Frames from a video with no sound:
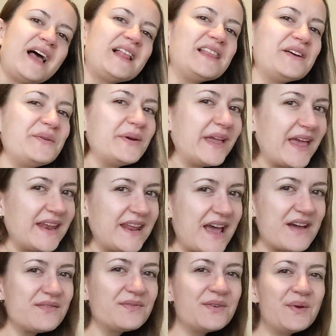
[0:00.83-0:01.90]
Hello again,
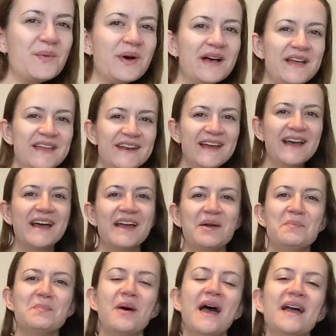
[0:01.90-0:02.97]
everyone. I
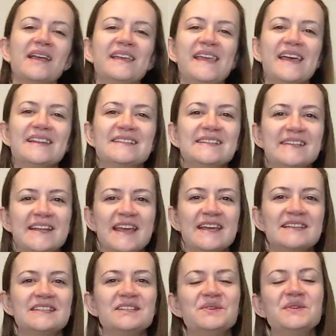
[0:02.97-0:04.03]
am back again today
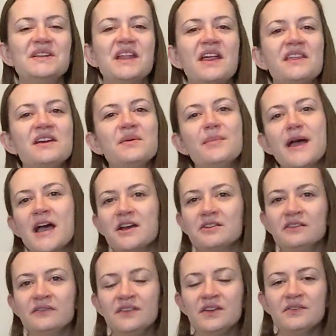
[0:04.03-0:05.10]
to do another bag
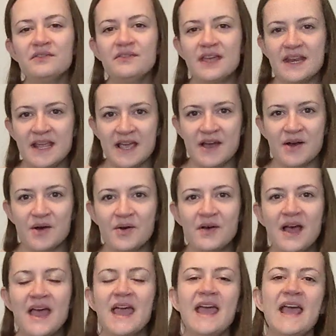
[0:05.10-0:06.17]
review video,
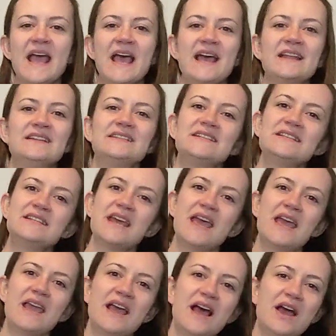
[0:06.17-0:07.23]
and
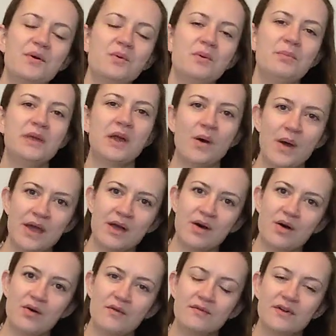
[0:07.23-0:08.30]
today I will be going
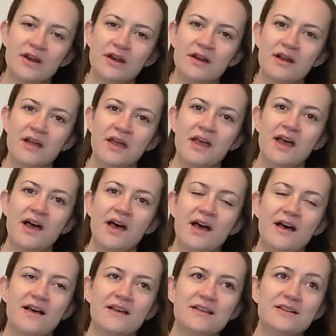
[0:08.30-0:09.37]
over
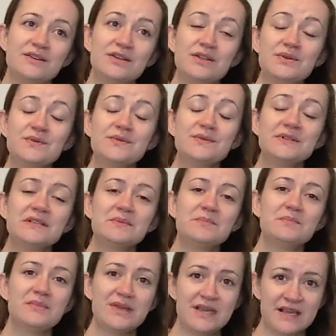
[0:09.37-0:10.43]
new to
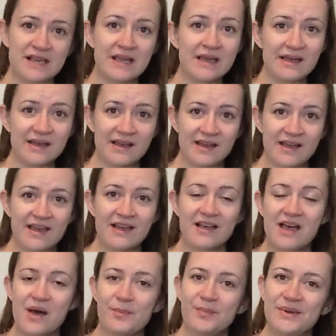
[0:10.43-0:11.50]
me
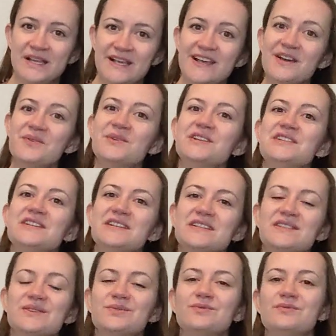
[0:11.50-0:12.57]
company, which
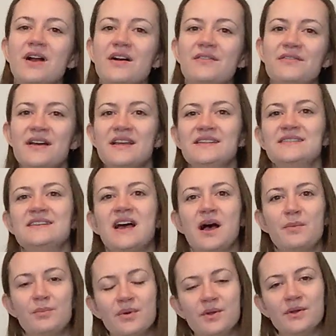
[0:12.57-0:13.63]
is Rough and
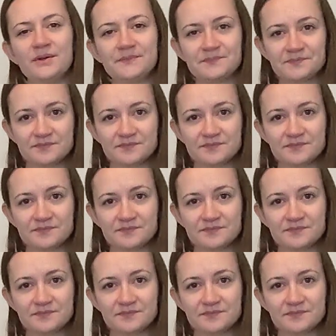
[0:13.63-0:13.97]
Tumble.